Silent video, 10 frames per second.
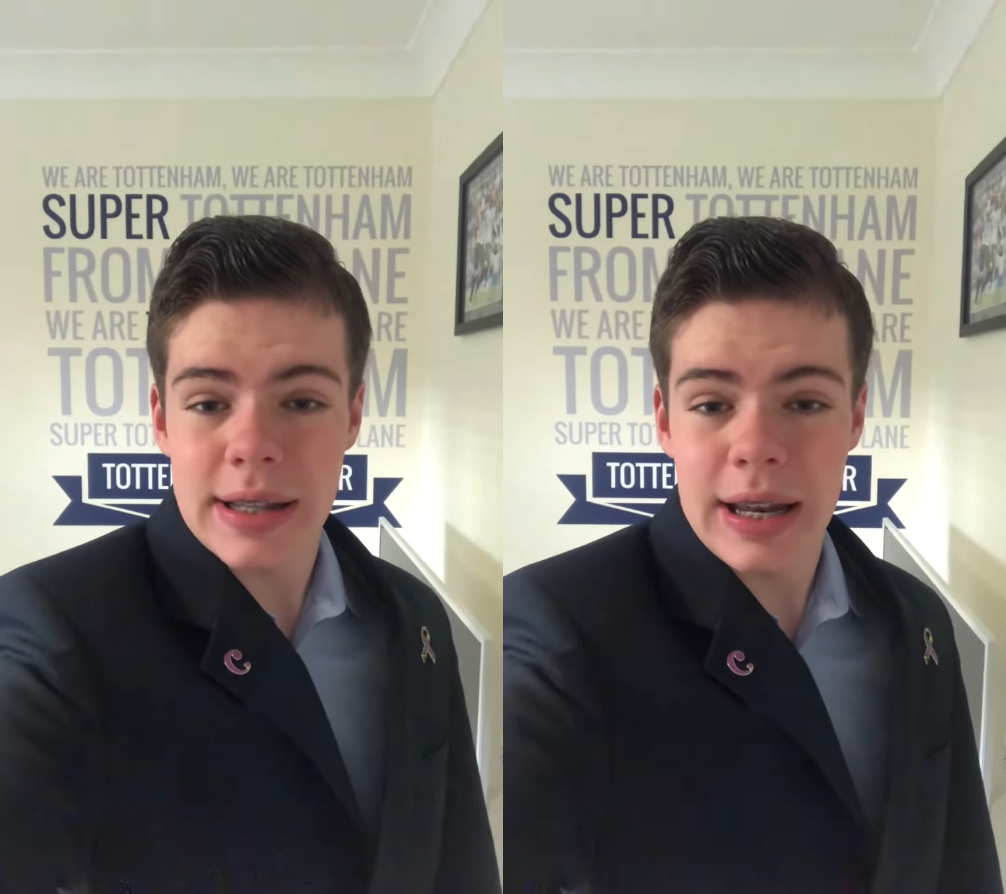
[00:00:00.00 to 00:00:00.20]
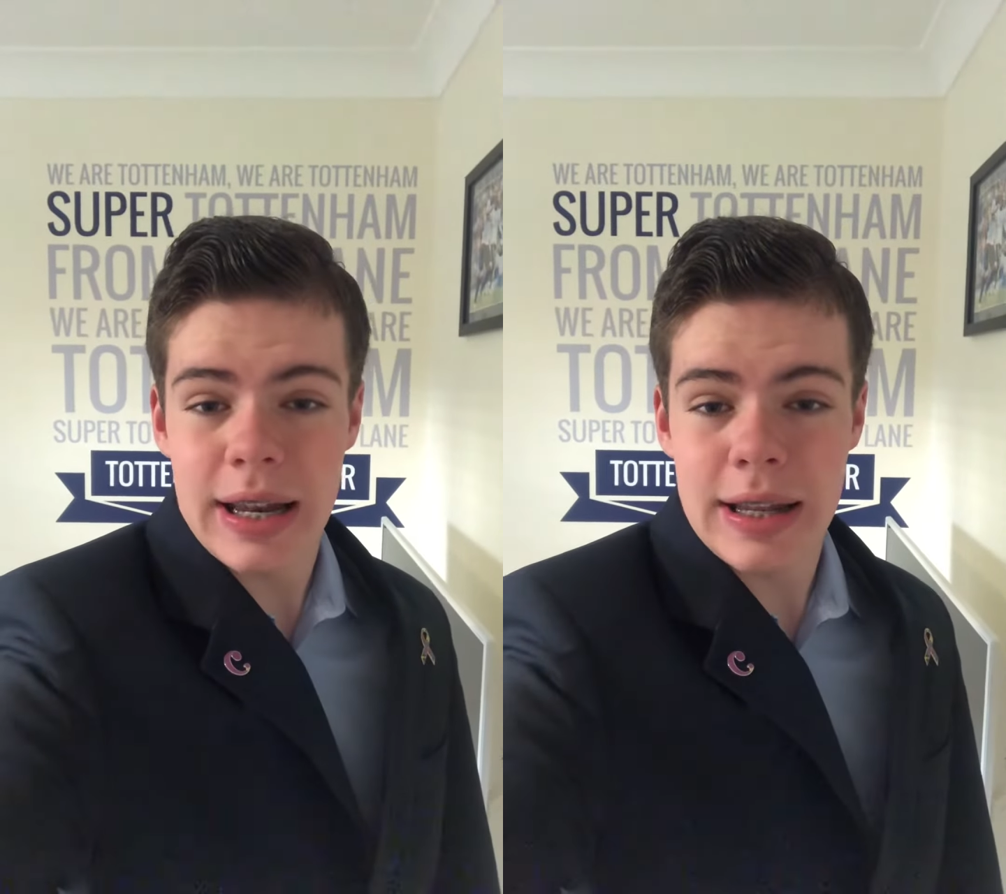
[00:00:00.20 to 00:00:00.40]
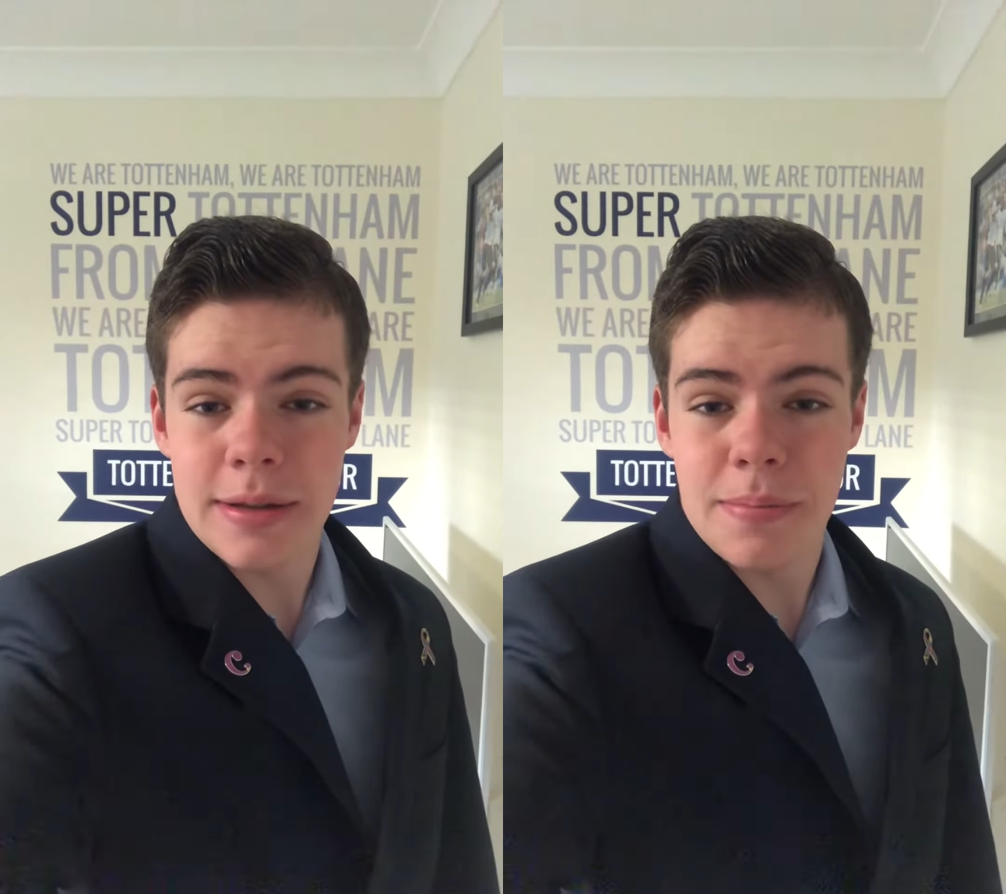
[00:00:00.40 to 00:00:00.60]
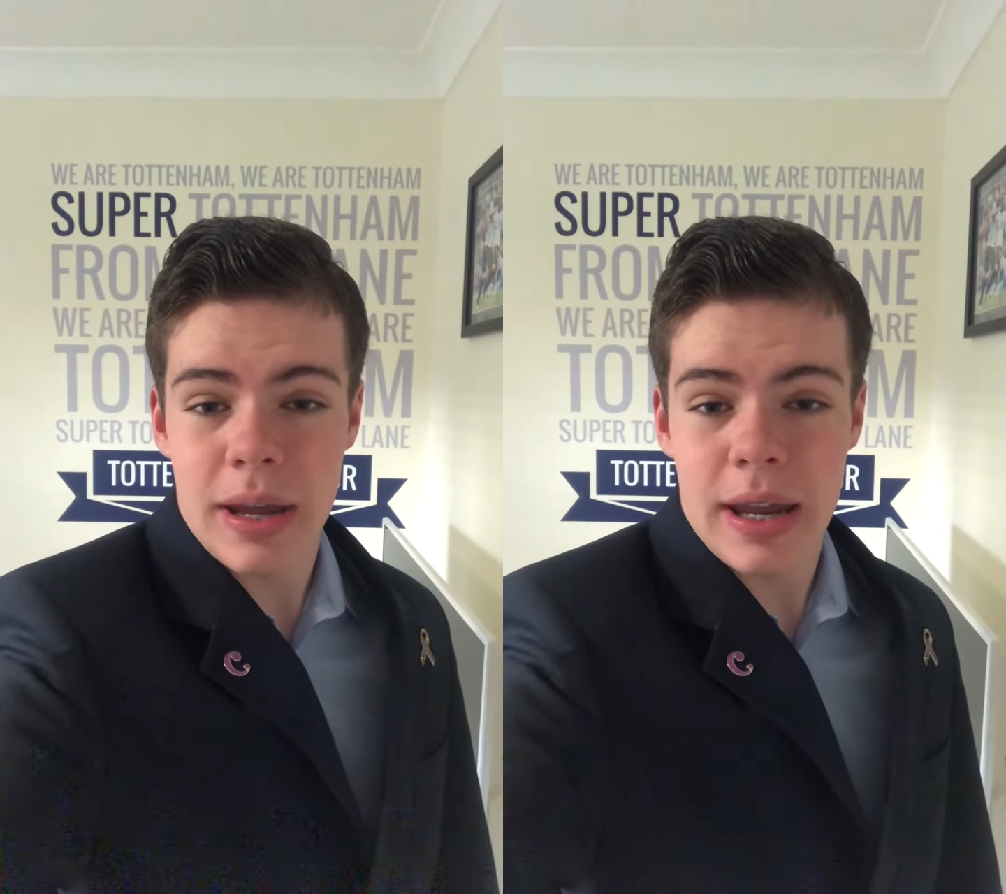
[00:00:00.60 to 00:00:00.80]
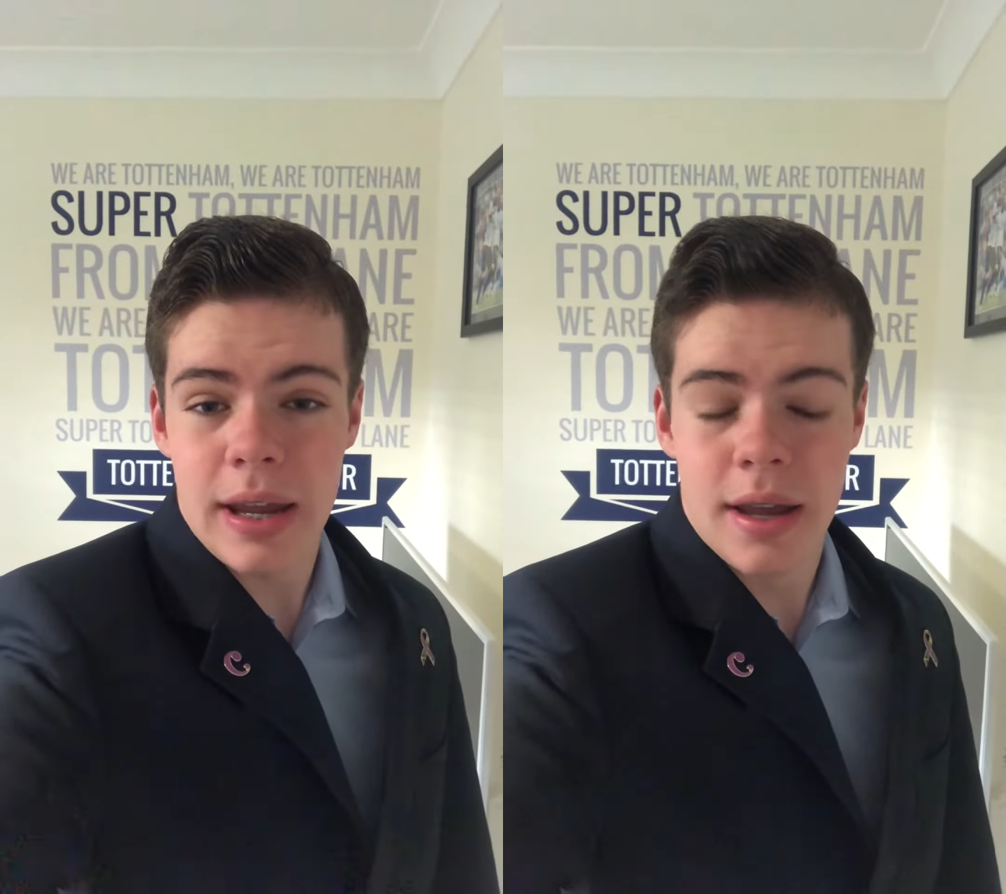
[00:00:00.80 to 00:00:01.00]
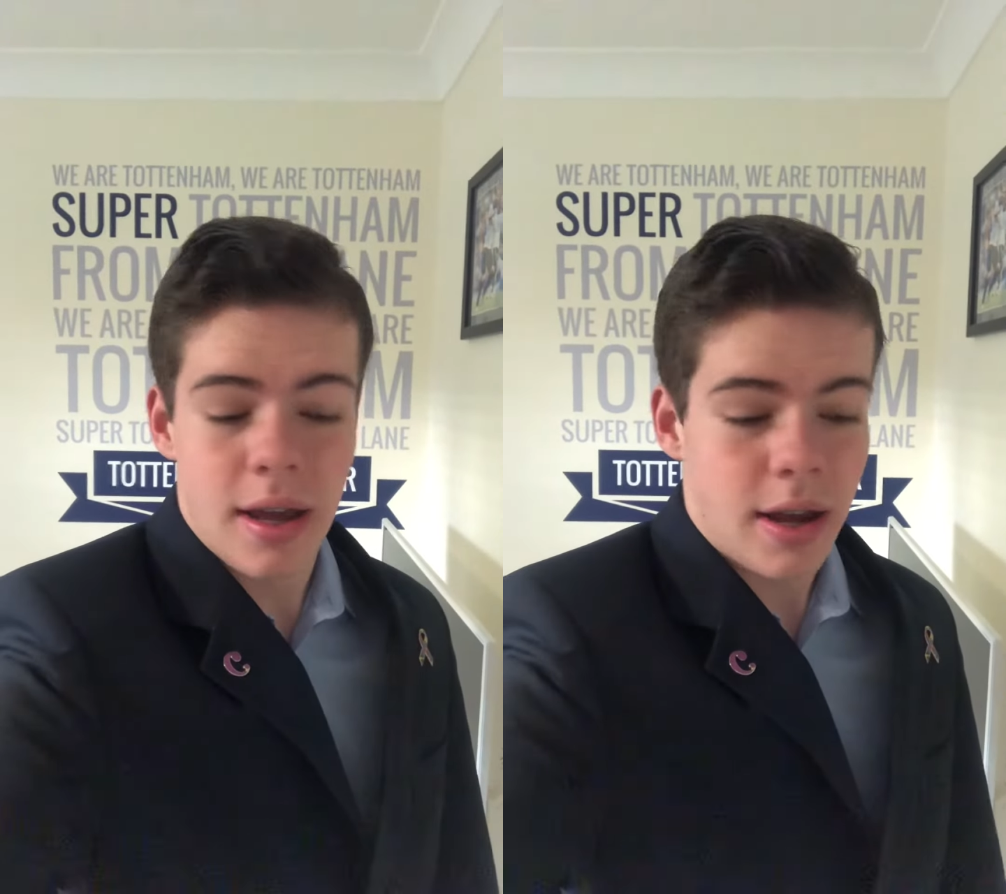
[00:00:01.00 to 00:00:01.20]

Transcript: Stellini to be,